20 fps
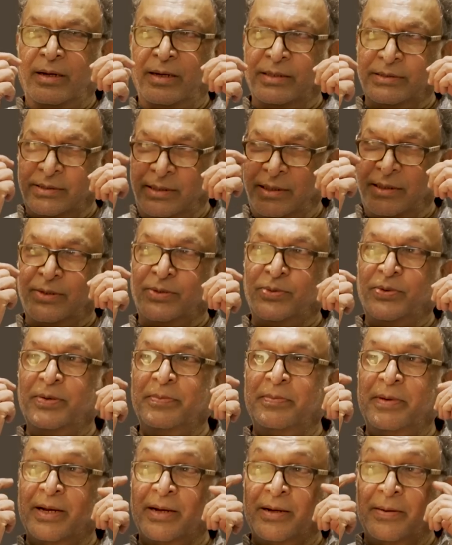As they are
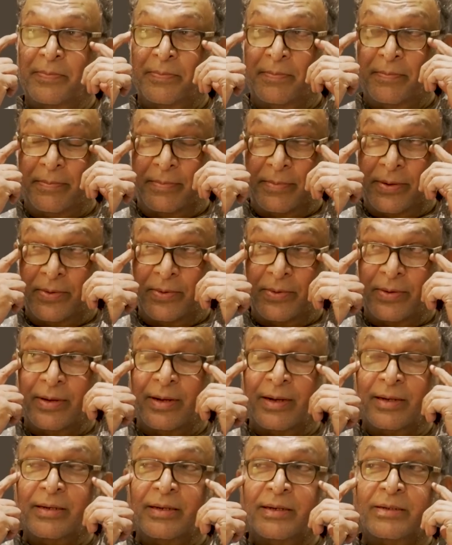doing makeup,
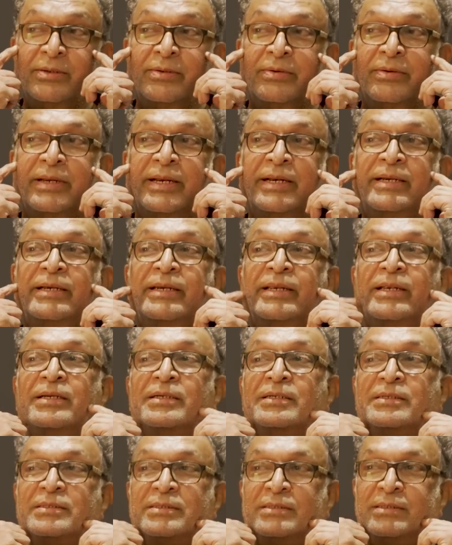I will get the
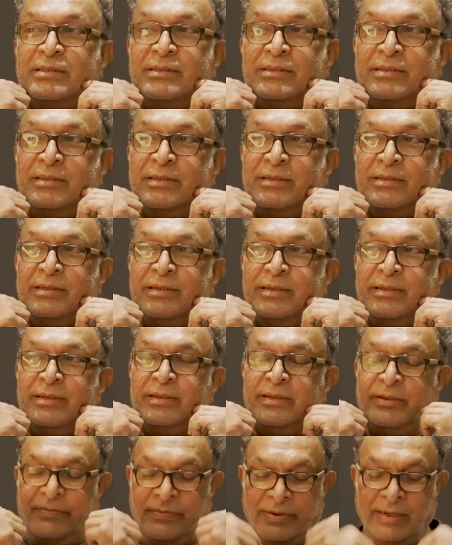ears.
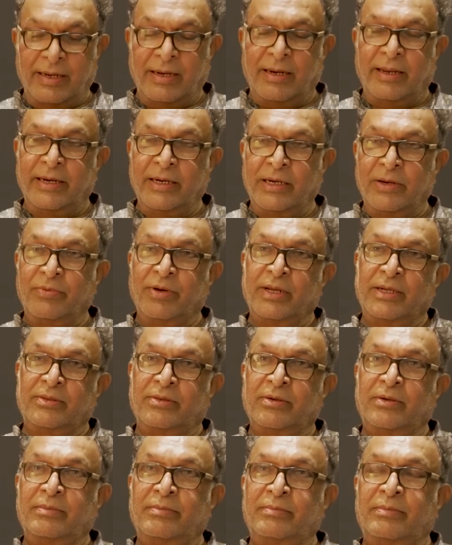When I lie down, I
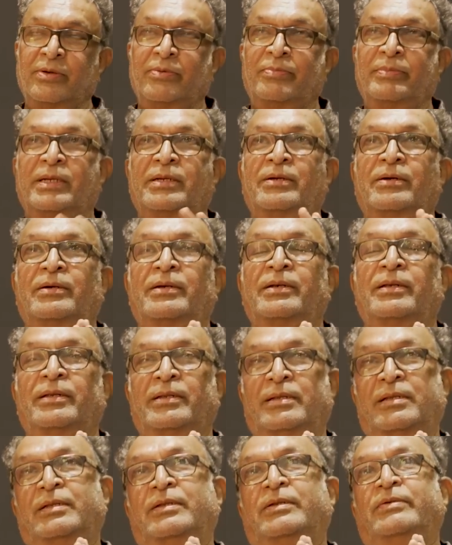thought, oh my God,
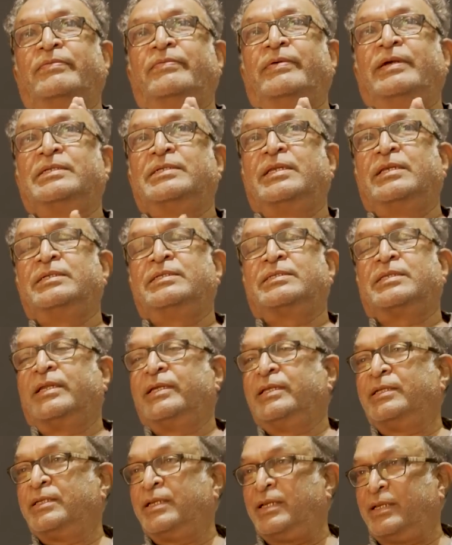why is he
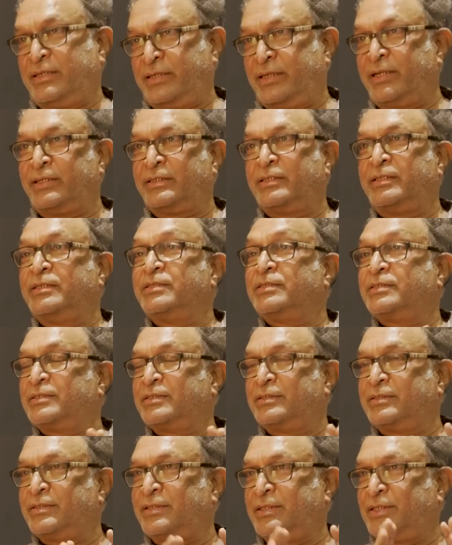lying like
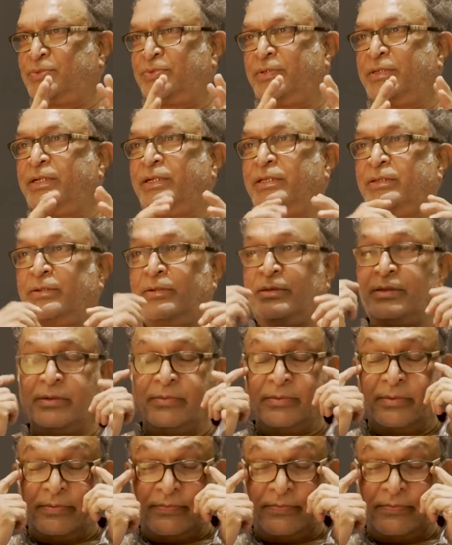this? That's what I thought.